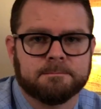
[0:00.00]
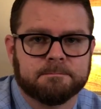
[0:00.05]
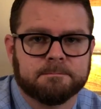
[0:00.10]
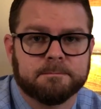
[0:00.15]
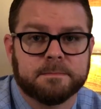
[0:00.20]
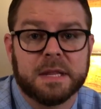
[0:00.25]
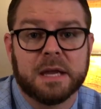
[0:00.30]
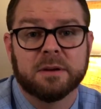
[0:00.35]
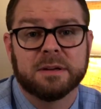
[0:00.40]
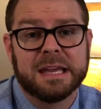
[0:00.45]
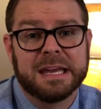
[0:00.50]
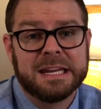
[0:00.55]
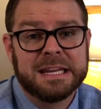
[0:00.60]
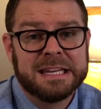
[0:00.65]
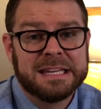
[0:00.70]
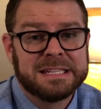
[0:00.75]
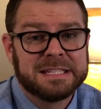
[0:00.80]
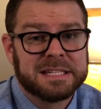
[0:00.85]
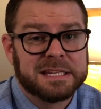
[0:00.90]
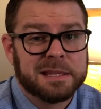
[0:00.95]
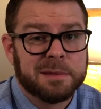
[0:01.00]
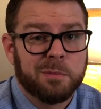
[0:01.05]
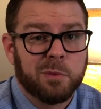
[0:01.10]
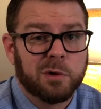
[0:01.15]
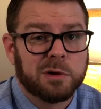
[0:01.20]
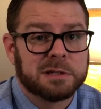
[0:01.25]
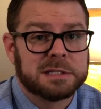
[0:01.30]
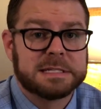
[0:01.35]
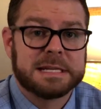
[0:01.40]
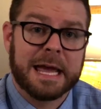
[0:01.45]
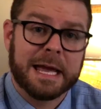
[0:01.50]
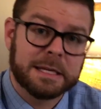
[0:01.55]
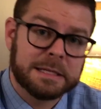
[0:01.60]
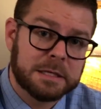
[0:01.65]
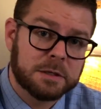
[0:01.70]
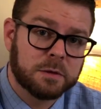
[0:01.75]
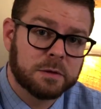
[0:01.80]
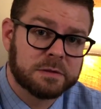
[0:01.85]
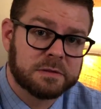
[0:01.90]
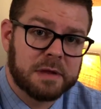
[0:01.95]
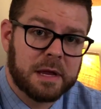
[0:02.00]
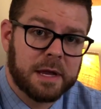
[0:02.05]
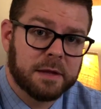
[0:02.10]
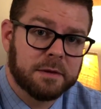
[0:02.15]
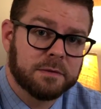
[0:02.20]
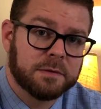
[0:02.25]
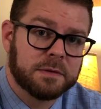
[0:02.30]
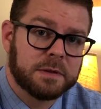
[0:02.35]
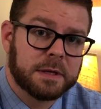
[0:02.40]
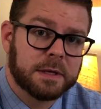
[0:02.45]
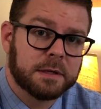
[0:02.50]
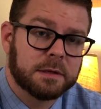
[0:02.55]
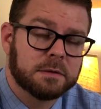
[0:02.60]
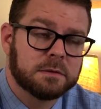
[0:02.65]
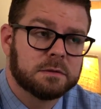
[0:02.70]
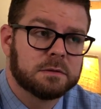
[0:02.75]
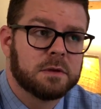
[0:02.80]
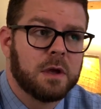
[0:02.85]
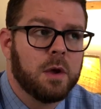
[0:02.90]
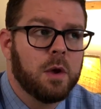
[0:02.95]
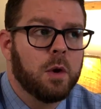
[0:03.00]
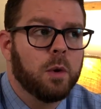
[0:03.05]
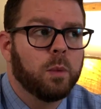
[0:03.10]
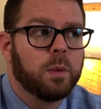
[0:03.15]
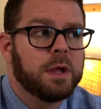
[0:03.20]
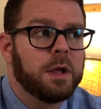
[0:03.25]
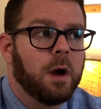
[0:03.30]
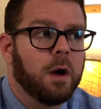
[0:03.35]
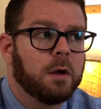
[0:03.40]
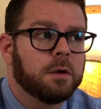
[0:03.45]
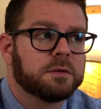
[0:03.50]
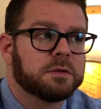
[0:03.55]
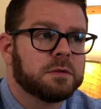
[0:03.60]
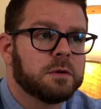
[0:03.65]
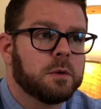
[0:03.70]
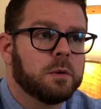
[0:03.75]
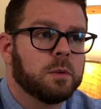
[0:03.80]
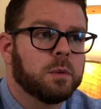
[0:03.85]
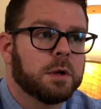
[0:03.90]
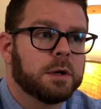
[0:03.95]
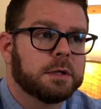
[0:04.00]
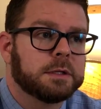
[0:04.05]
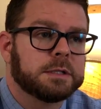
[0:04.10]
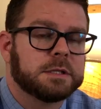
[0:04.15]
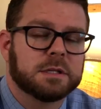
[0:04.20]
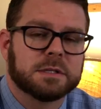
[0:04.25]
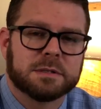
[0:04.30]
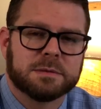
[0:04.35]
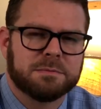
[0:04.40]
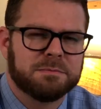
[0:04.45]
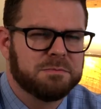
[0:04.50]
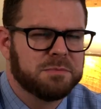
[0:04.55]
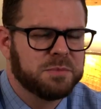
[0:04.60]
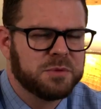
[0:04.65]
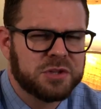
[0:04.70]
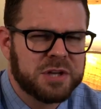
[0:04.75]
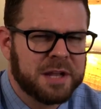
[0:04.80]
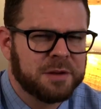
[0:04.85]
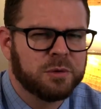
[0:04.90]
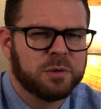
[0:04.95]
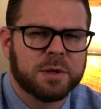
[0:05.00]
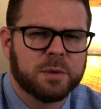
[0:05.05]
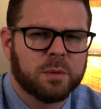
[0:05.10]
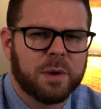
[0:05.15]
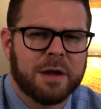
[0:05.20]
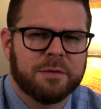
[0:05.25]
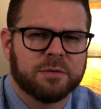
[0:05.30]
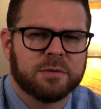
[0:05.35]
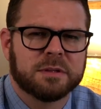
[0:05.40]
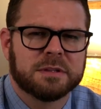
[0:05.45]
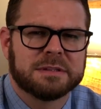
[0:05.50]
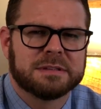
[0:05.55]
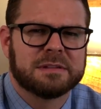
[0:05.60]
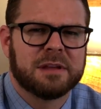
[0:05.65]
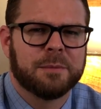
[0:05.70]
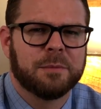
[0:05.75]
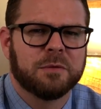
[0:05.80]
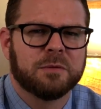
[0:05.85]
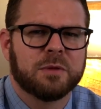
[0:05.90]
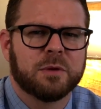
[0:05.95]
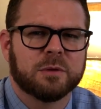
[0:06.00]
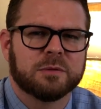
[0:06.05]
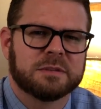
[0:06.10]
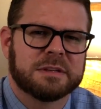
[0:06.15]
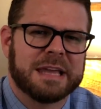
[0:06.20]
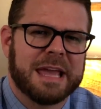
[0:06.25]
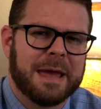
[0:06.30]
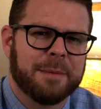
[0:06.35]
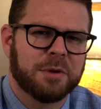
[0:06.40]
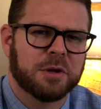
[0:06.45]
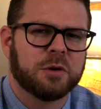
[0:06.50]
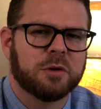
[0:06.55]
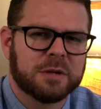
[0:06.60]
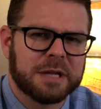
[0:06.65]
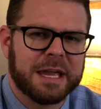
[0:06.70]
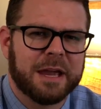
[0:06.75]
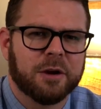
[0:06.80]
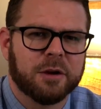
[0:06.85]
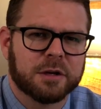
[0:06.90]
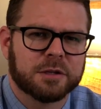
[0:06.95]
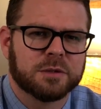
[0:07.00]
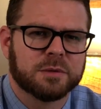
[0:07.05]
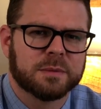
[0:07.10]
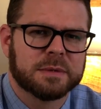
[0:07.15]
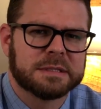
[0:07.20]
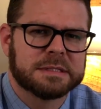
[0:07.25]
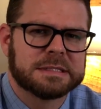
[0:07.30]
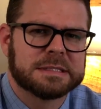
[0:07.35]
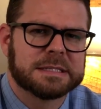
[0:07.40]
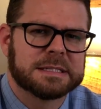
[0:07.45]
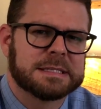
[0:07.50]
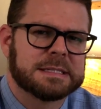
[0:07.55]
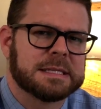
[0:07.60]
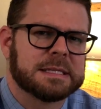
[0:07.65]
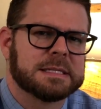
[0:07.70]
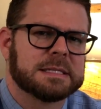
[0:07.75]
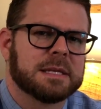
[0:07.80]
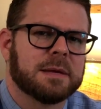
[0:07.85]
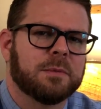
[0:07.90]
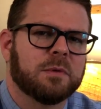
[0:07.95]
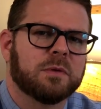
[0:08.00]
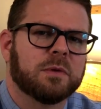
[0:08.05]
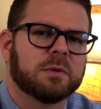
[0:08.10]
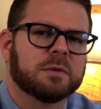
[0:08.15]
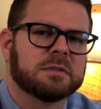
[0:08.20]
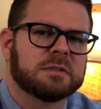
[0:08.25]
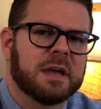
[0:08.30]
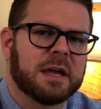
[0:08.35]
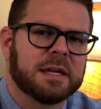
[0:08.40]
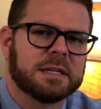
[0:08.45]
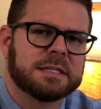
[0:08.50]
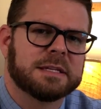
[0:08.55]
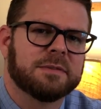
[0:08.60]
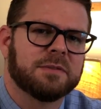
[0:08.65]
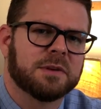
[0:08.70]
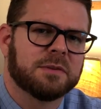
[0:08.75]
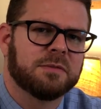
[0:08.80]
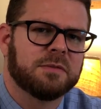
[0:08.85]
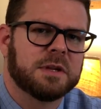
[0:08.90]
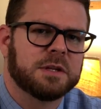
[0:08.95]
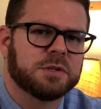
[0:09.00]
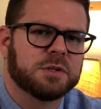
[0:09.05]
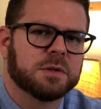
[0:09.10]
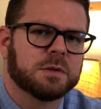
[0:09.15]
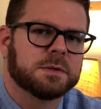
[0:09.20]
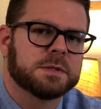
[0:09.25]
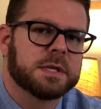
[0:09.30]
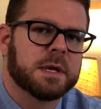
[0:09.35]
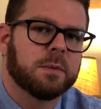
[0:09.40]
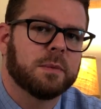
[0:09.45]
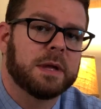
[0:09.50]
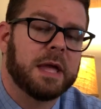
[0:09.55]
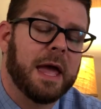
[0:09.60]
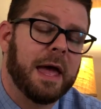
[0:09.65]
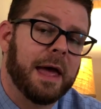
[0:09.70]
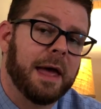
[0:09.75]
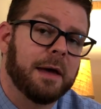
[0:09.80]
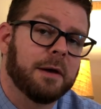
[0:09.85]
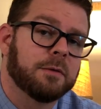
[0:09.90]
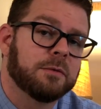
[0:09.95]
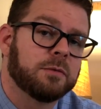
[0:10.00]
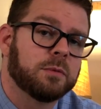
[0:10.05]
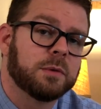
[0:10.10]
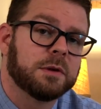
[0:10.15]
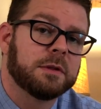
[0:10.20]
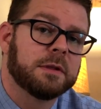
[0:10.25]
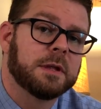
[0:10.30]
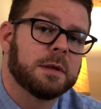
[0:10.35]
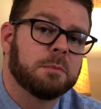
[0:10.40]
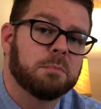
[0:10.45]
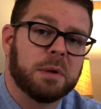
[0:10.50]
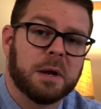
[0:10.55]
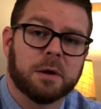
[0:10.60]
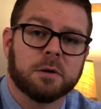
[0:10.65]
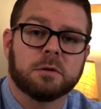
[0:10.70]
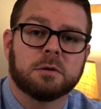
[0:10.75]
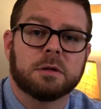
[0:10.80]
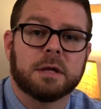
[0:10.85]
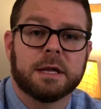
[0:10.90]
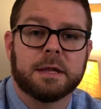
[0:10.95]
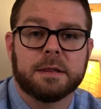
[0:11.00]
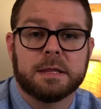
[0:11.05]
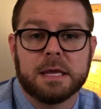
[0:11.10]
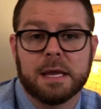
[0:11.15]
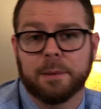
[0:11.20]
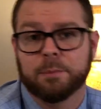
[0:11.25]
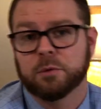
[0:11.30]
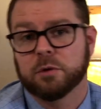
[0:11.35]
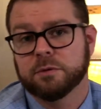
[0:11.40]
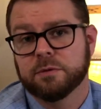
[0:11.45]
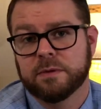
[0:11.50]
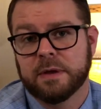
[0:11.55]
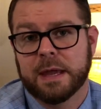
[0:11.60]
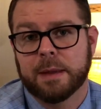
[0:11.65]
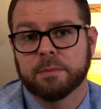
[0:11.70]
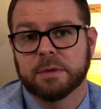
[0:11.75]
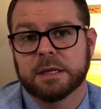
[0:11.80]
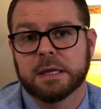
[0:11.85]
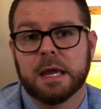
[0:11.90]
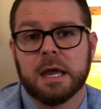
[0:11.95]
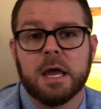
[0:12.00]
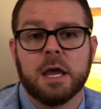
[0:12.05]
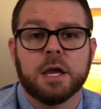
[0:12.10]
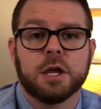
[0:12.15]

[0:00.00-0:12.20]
Now, getting into the more technical side of things, we also want to just generally reference some of those chemical characteristics and some of those scientific features that we have within beryl and the emerald family.